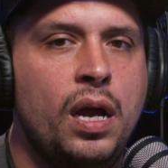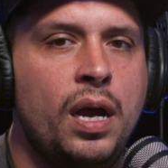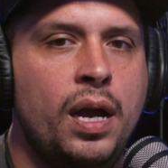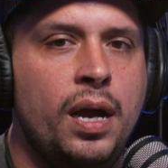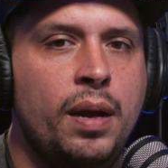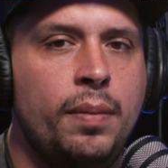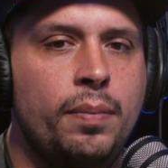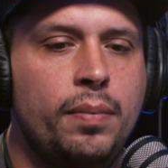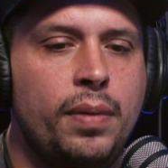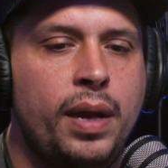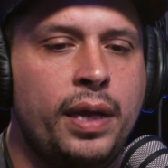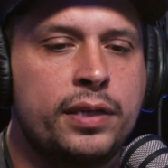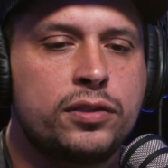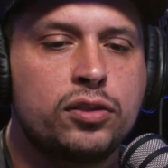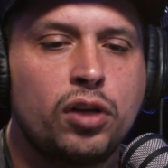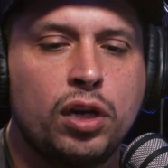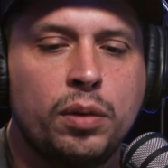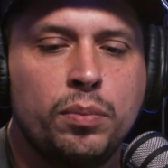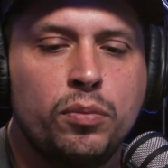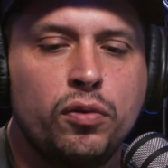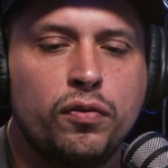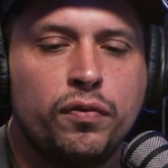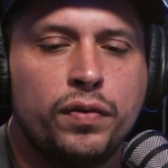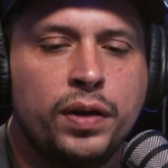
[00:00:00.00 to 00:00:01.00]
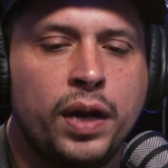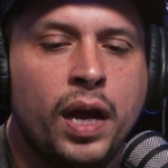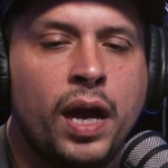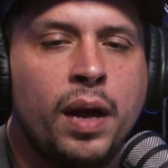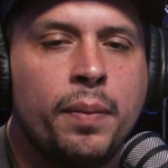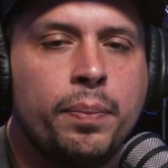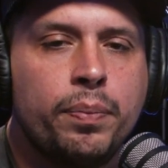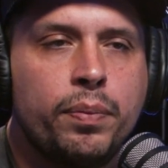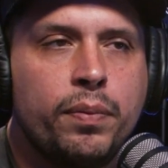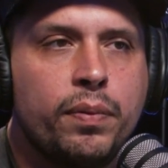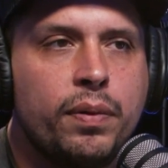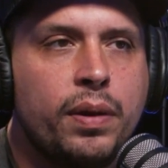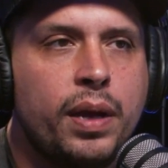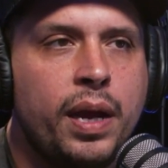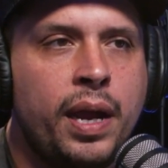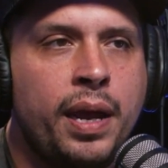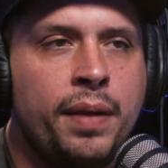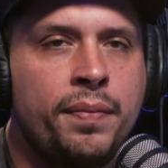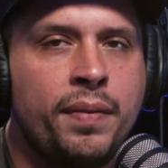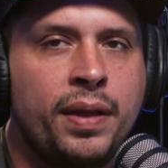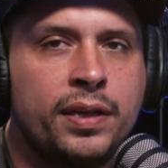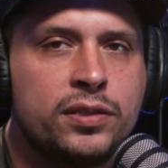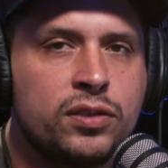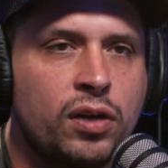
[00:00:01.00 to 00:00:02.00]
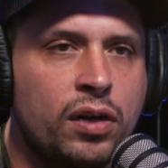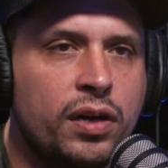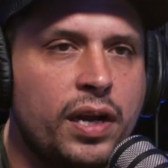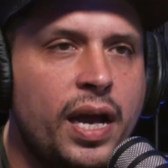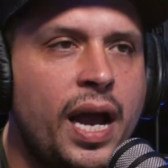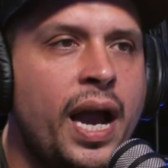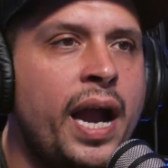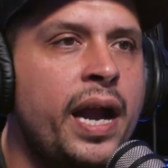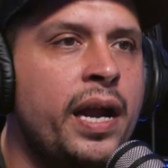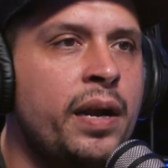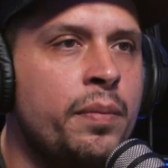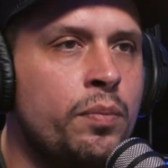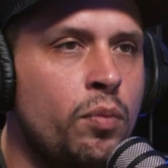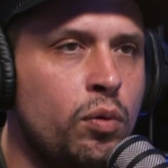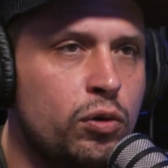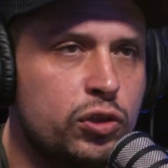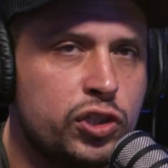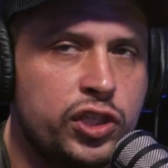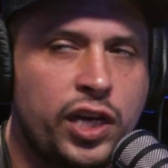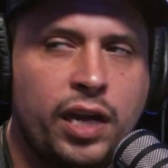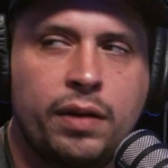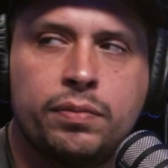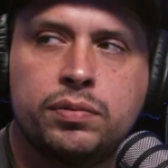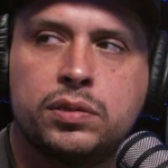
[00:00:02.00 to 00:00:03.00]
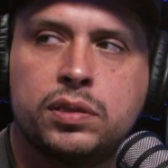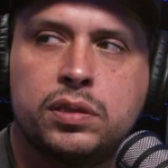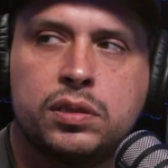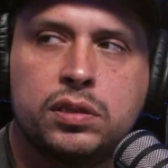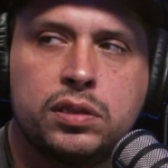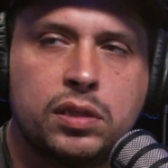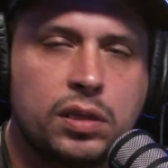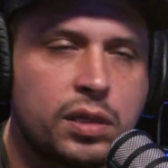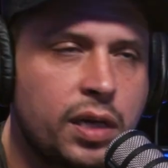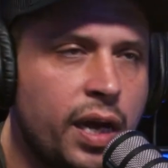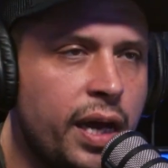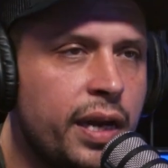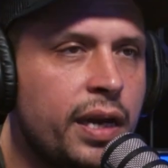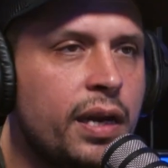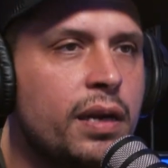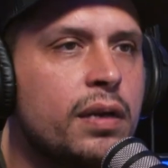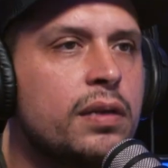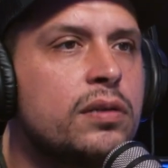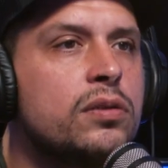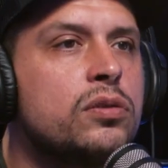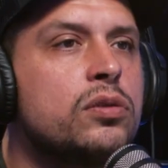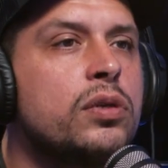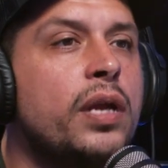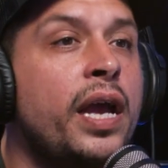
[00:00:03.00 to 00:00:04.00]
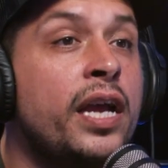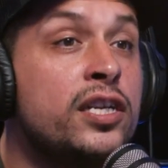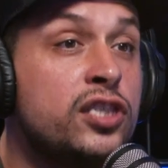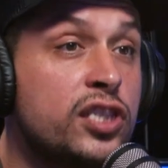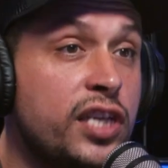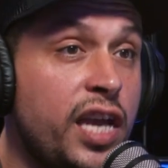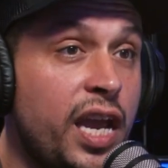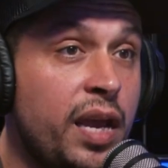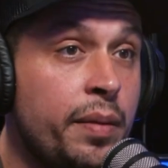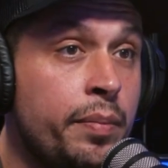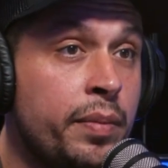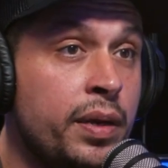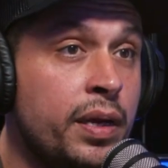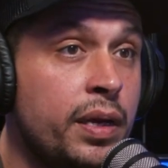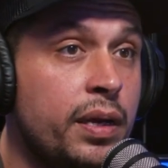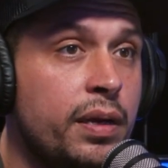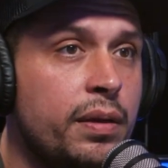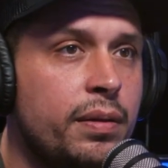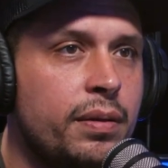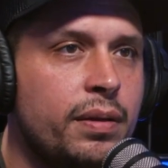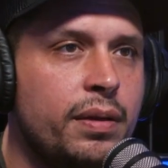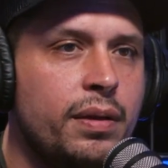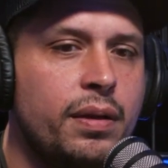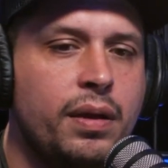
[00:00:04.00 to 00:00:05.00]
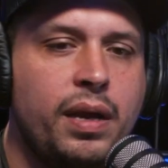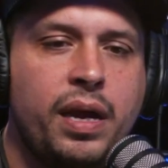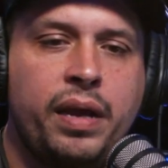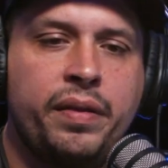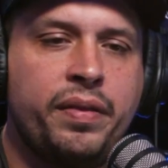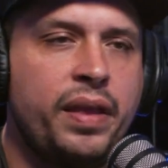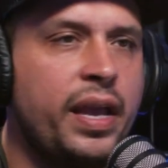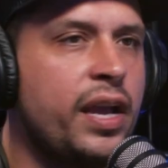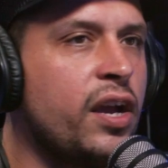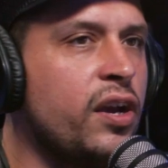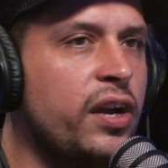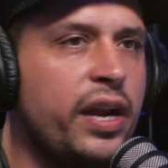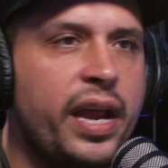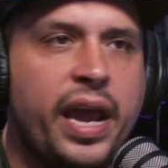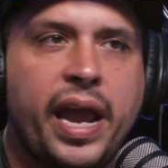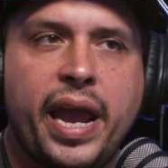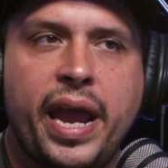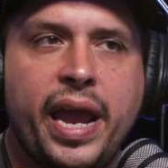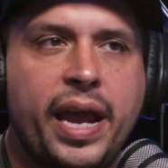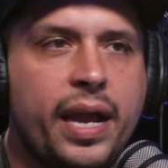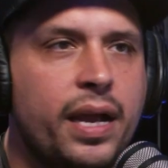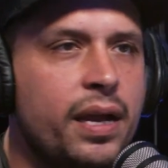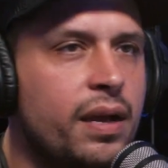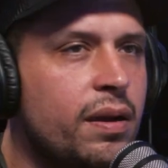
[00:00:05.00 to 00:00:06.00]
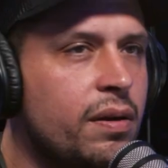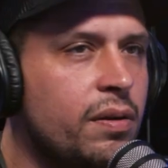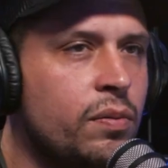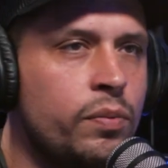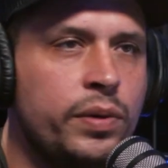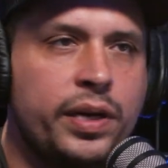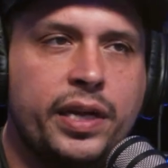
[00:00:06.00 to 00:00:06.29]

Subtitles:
I started moving up, and they started hiring more chefs to kind of educate me, and they couldn't hang.